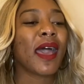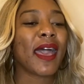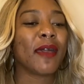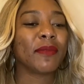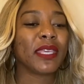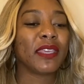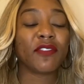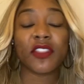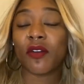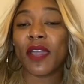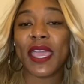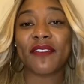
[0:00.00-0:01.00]
um, even
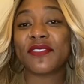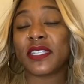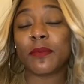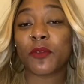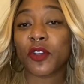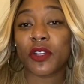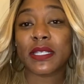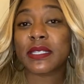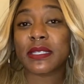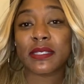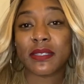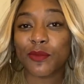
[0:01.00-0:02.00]
though I have deep
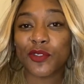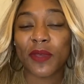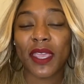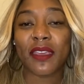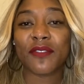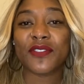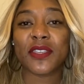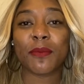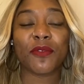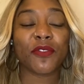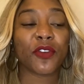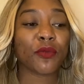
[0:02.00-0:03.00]
criticisms, right, of
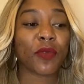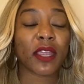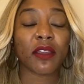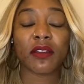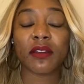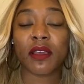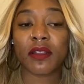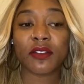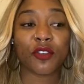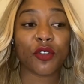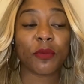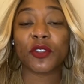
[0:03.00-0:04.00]
some of her record
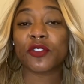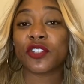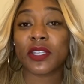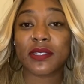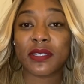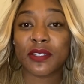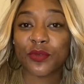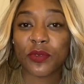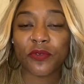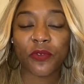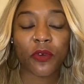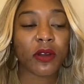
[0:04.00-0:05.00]
on criminal justice
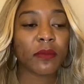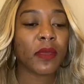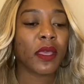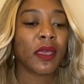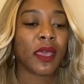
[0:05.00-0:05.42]
reform